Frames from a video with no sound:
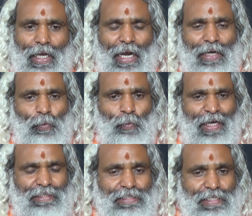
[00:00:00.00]
And
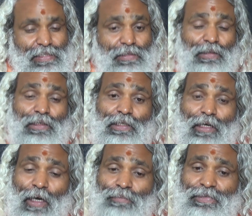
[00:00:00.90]
once result
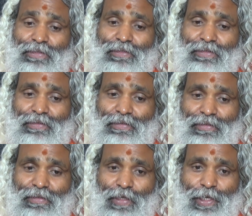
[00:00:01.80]
comes,
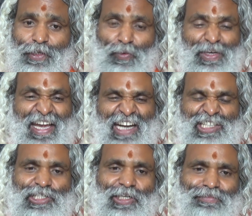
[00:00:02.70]
you cannot
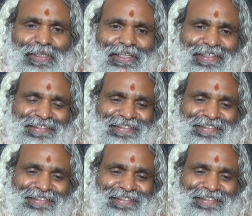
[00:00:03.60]
stop it.